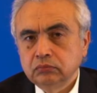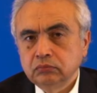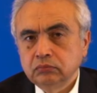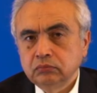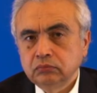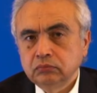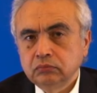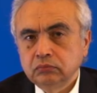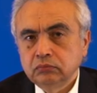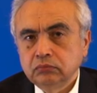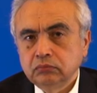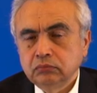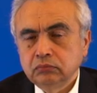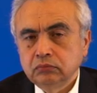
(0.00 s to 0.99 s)

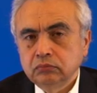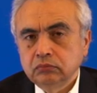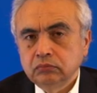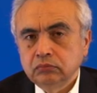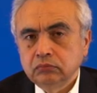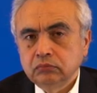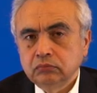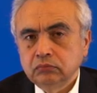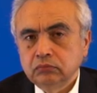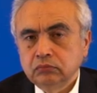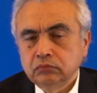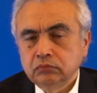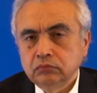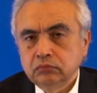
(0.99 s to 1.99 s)

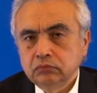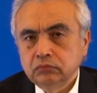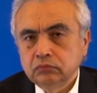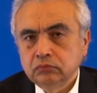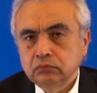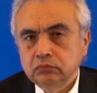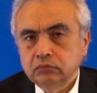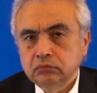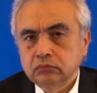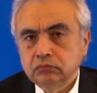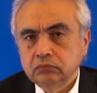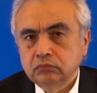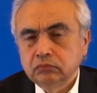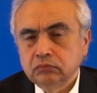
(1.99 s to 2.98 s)

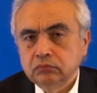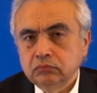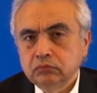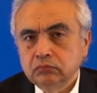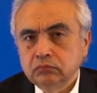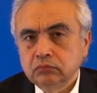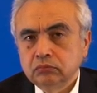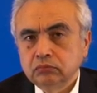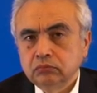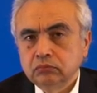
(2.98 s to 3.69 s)
The person shown says nothing.